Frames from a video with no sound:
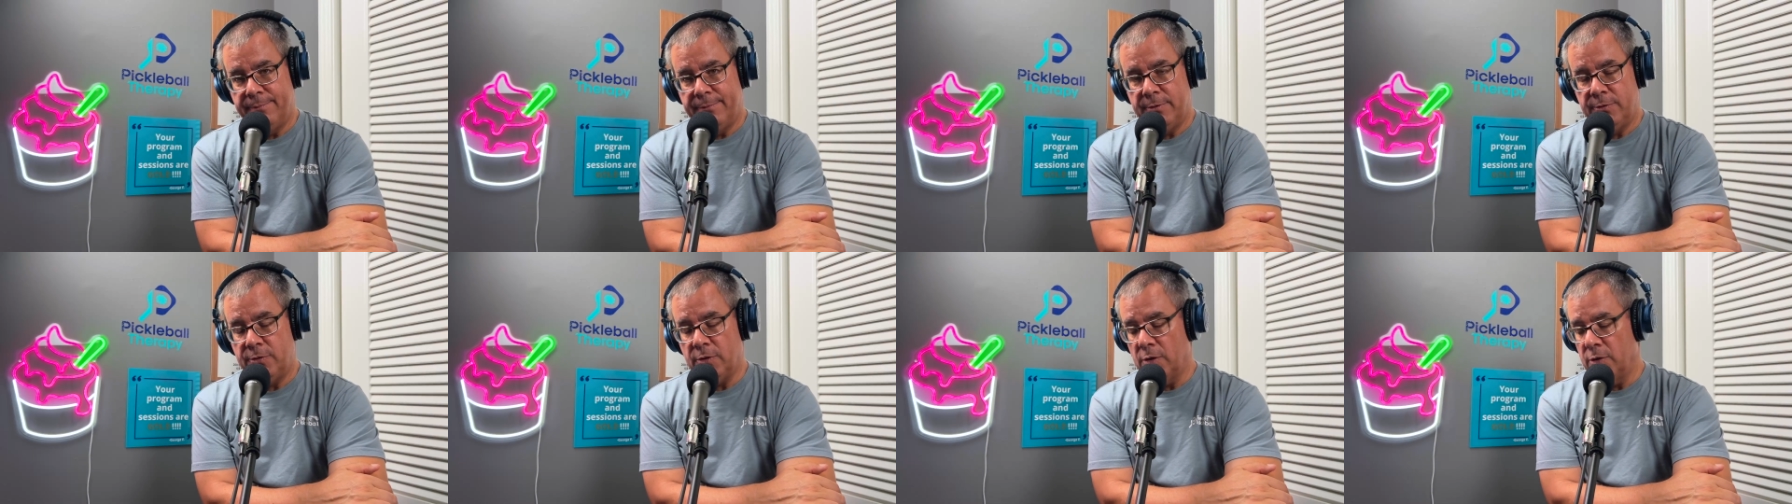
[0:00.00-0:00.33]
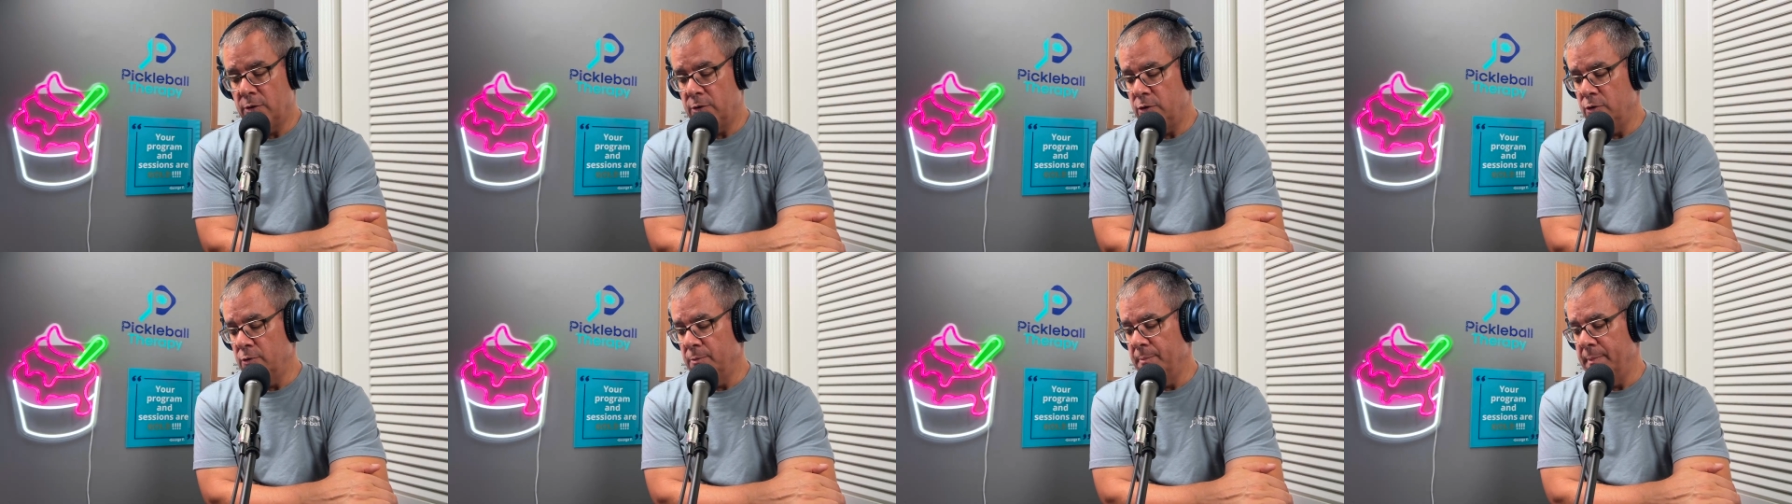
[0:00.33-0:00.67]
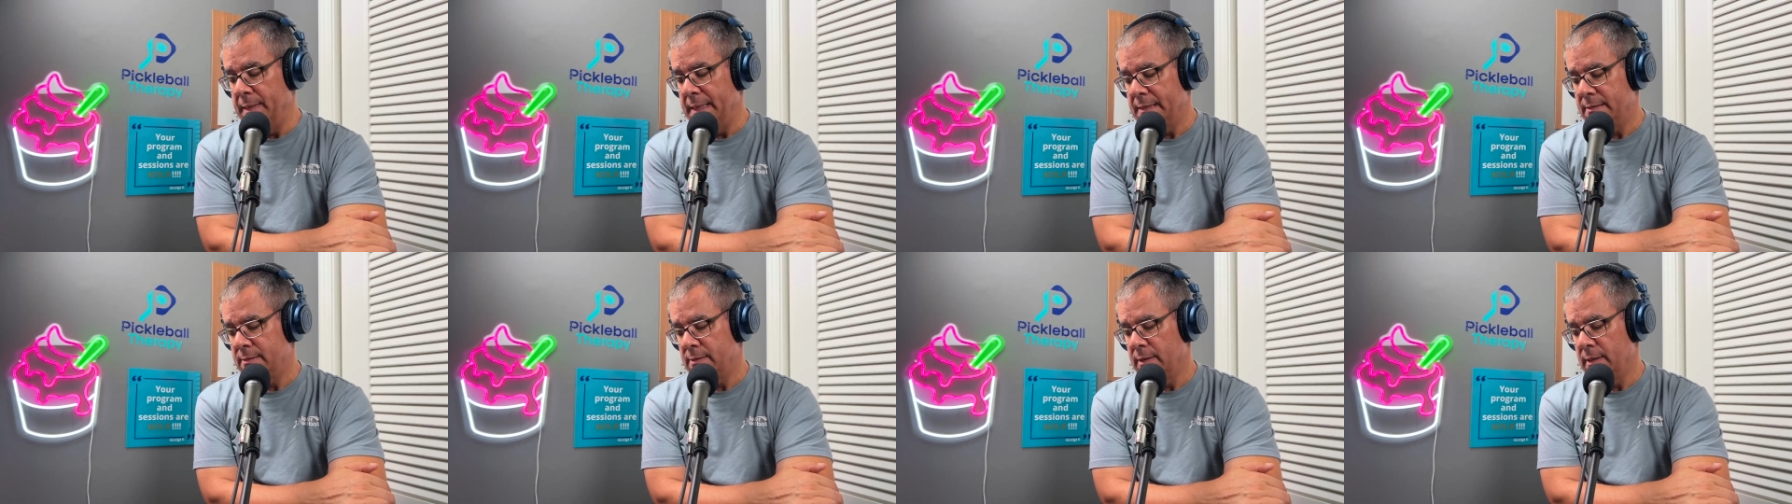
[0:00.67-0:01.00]
So you
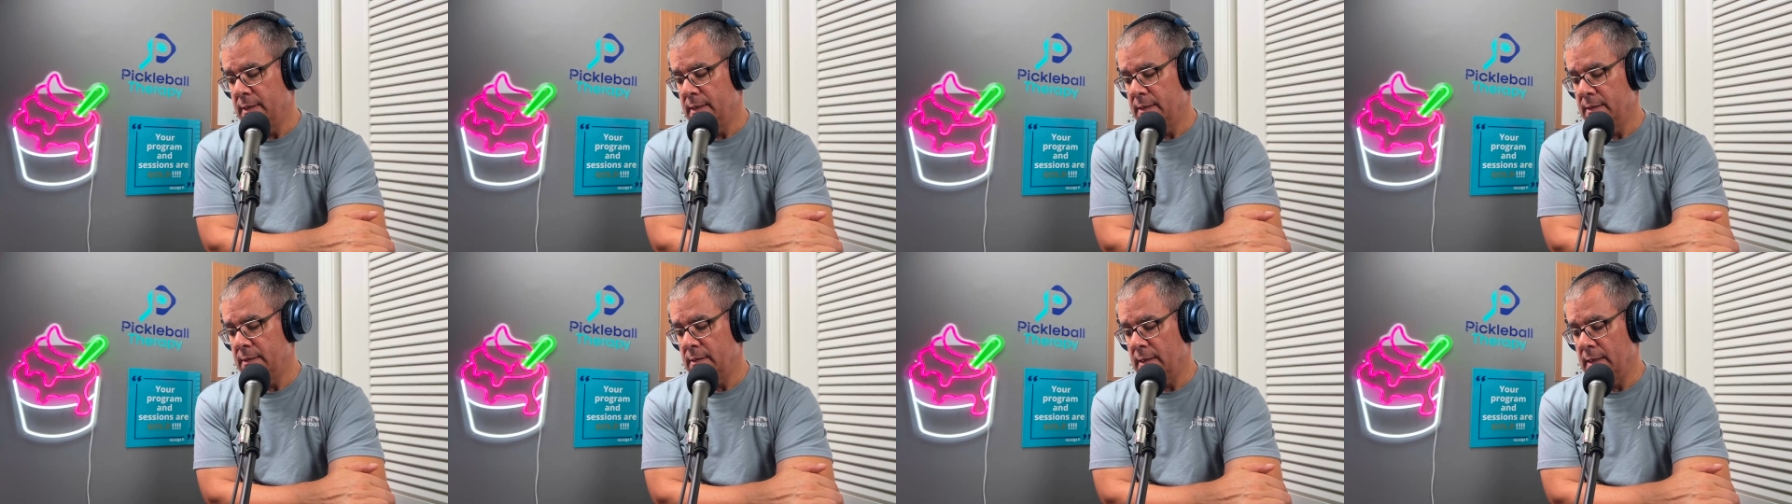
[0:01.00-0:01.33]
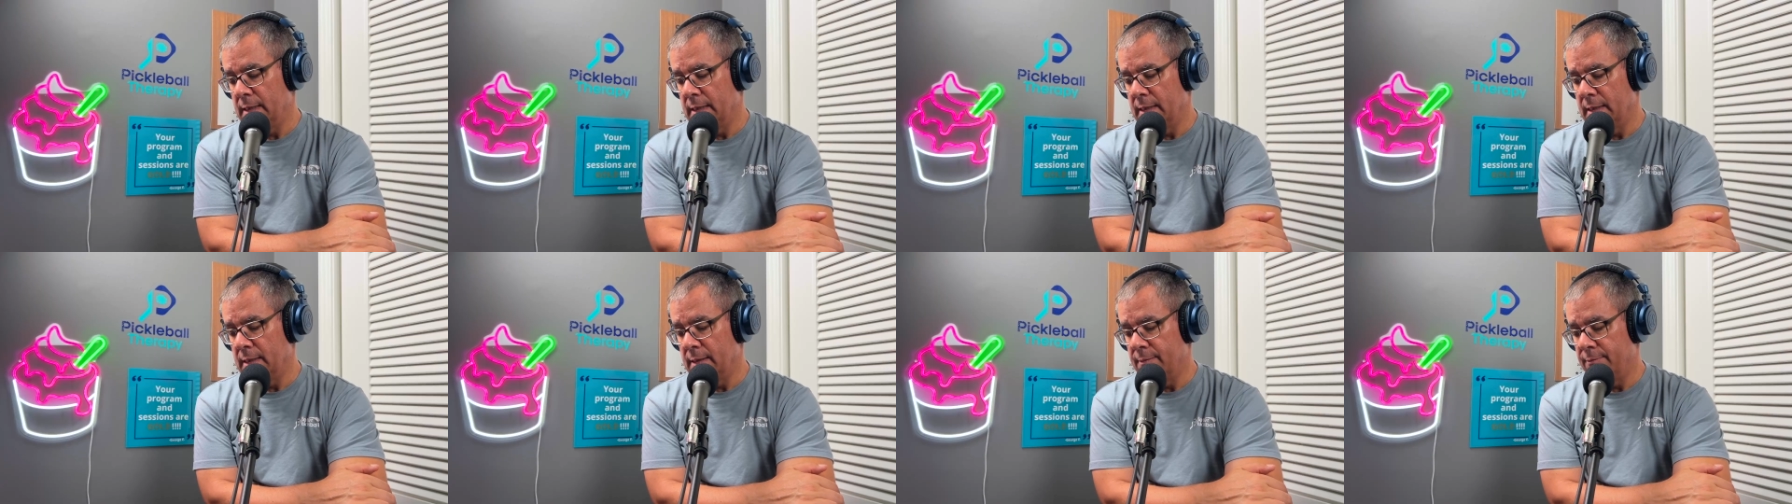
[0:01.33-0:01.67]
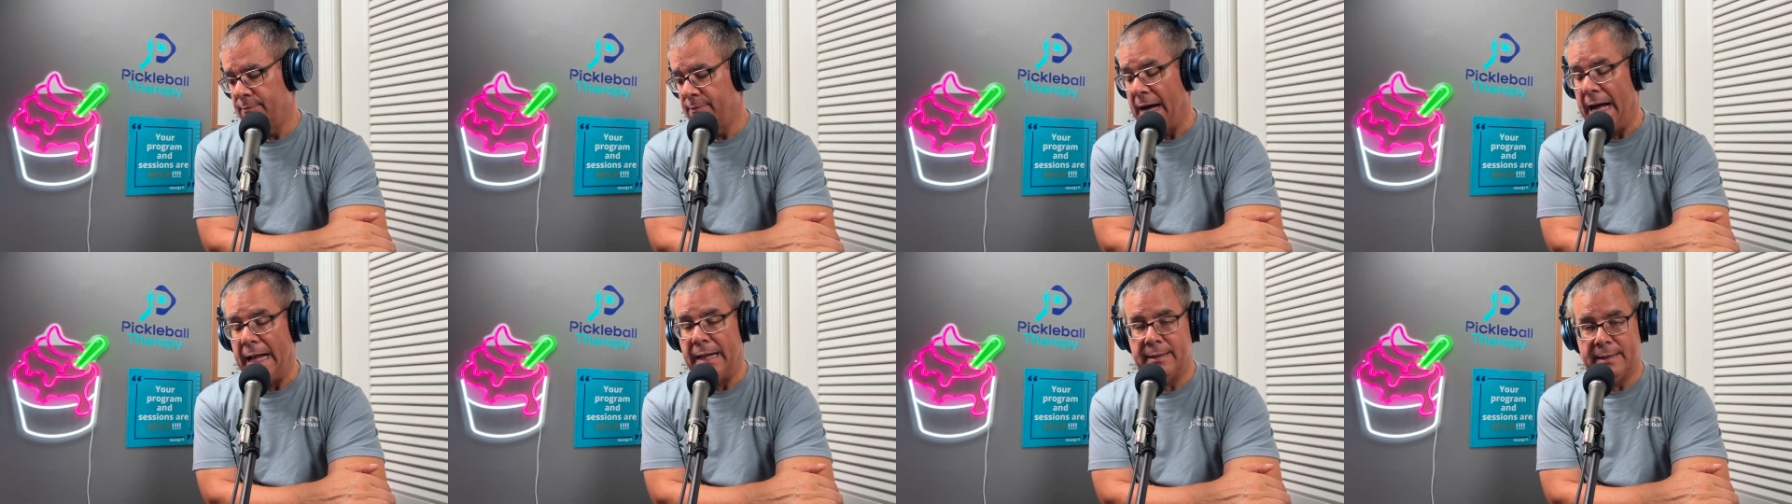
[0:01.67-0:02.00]
miss a
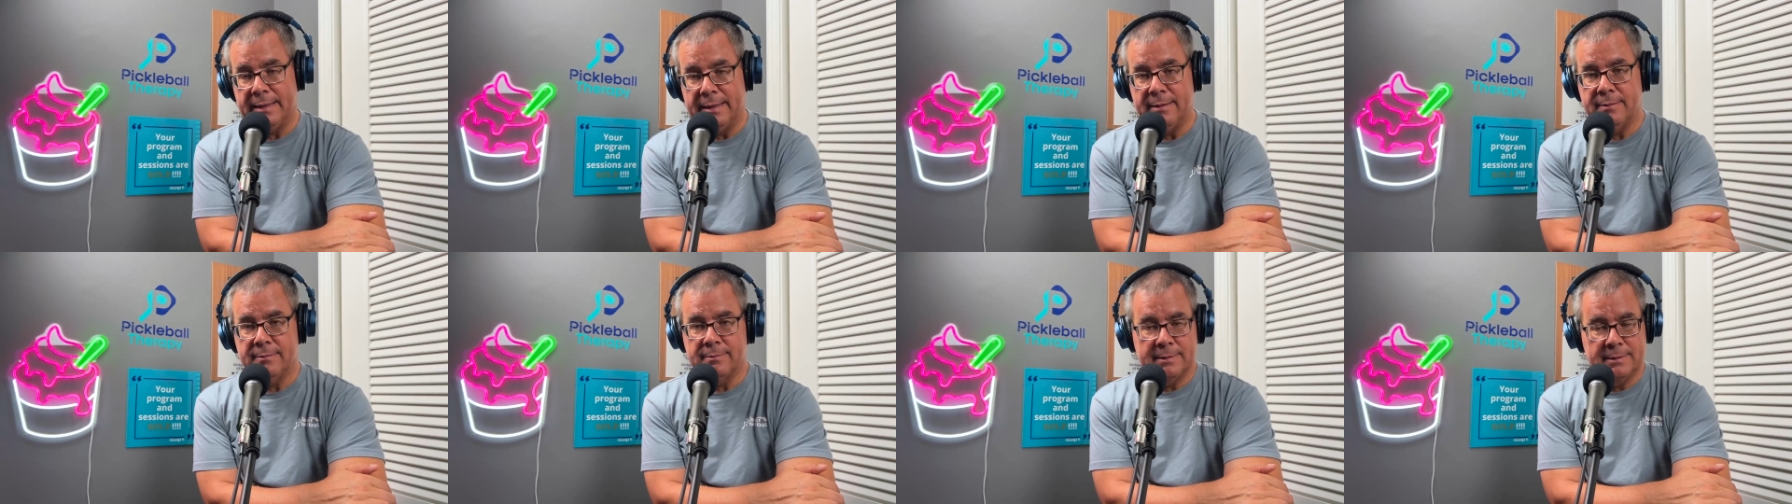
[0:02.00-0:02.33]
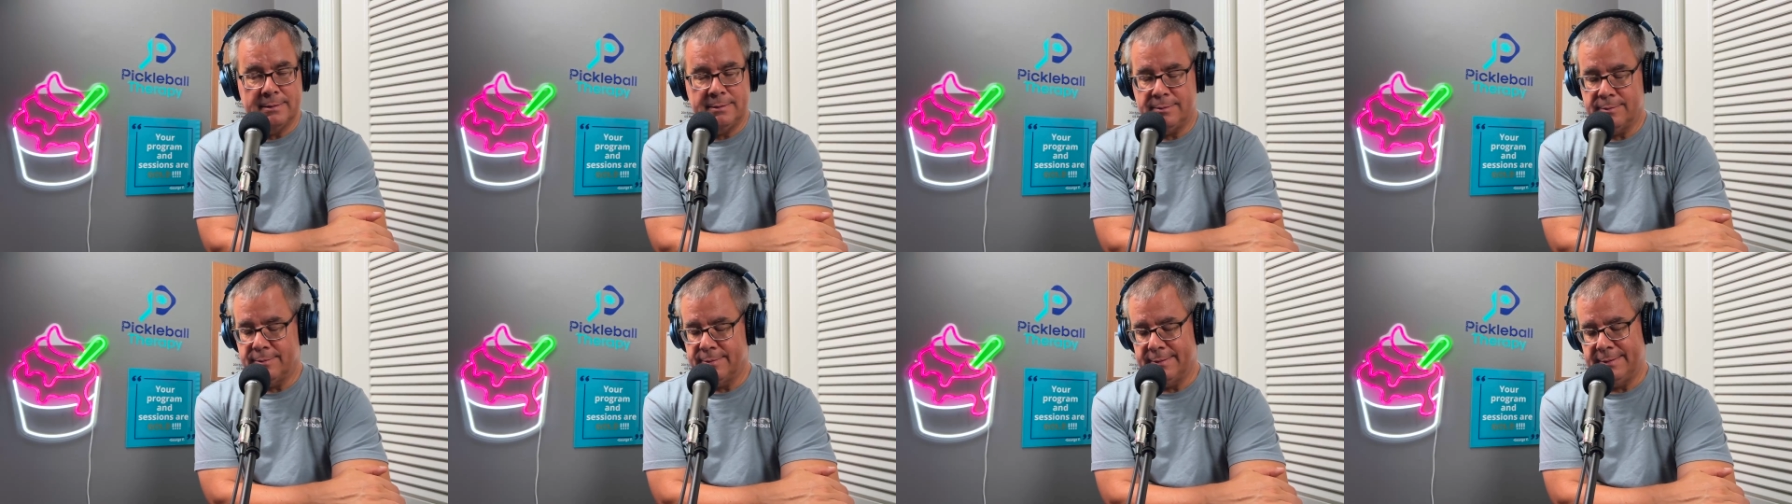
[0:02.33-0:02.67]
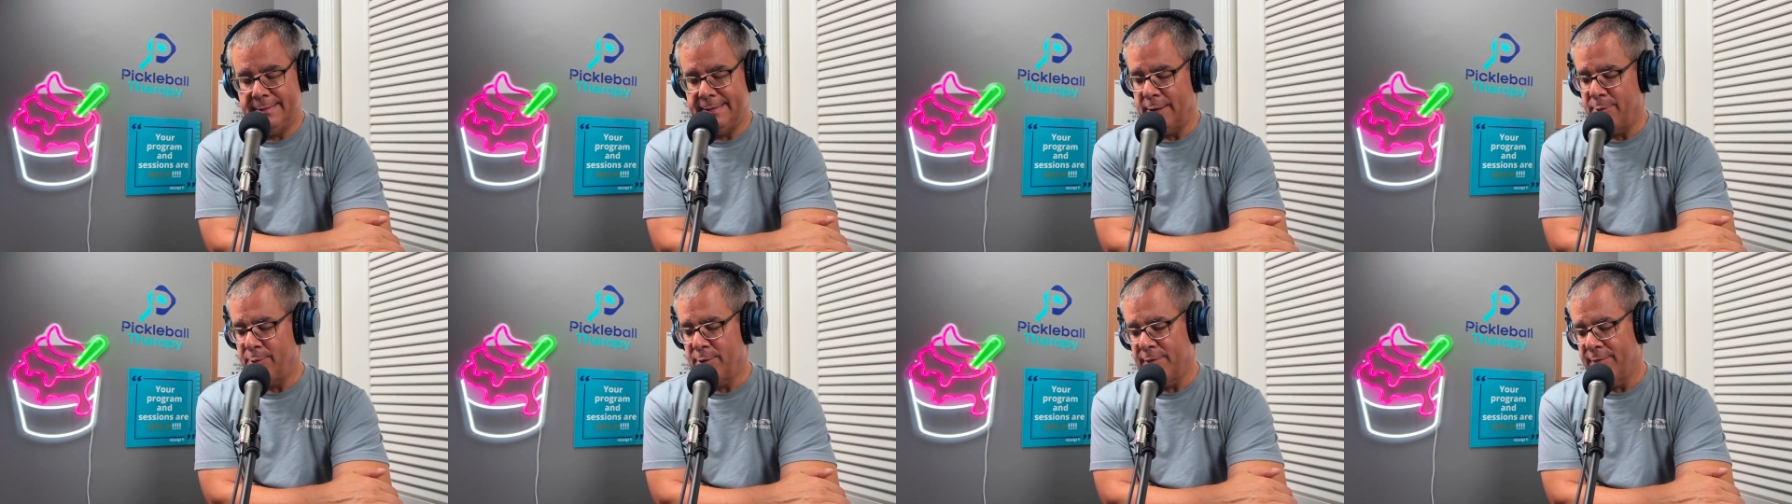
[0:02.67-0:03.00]
volley. Let's
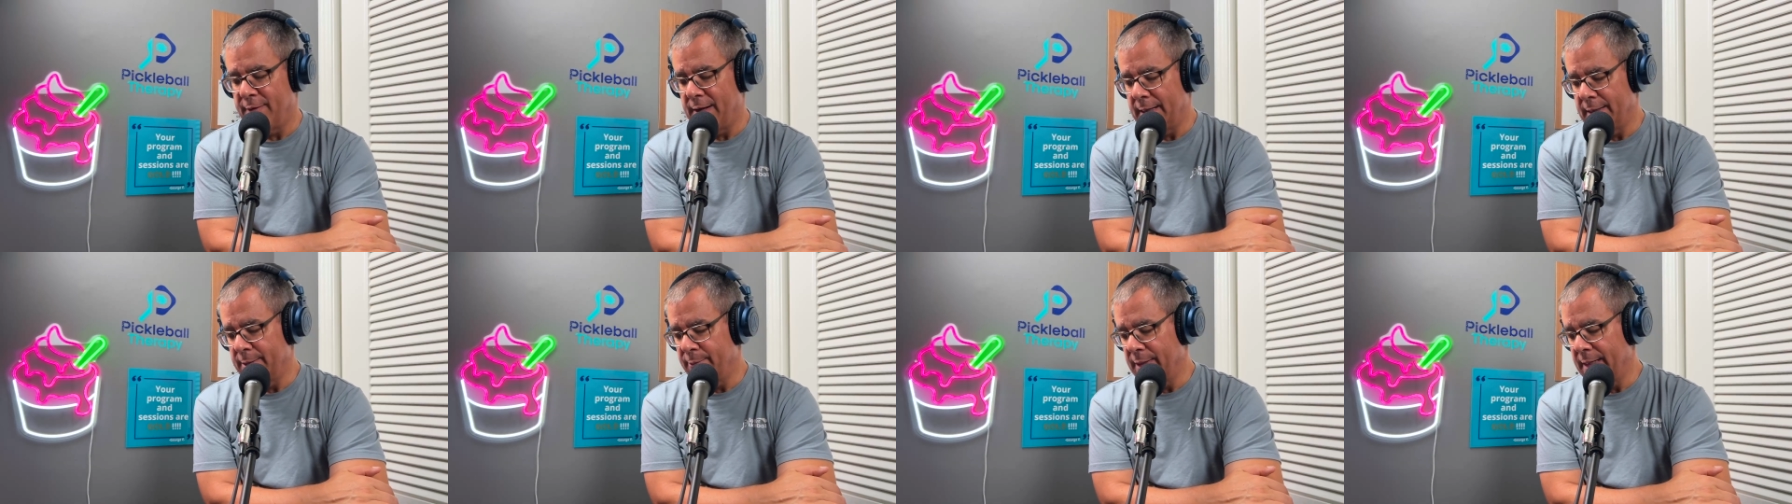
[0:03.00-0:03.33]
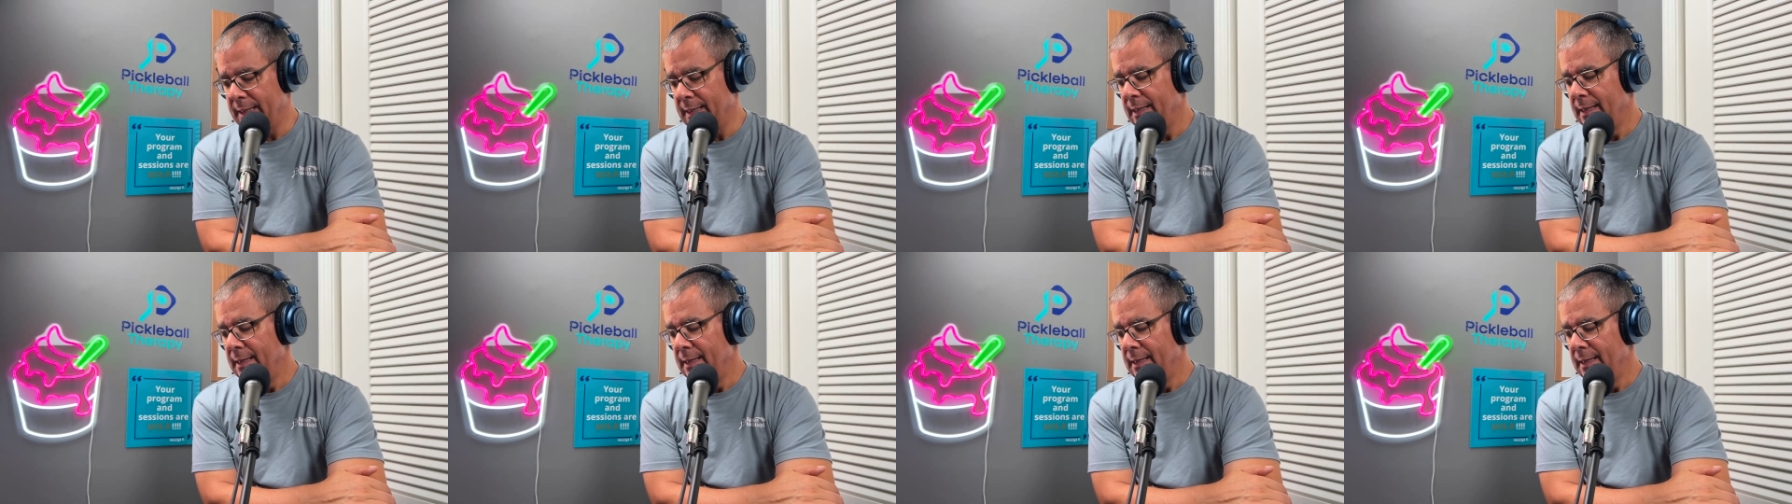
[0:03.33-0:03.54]
stick with the volley, right?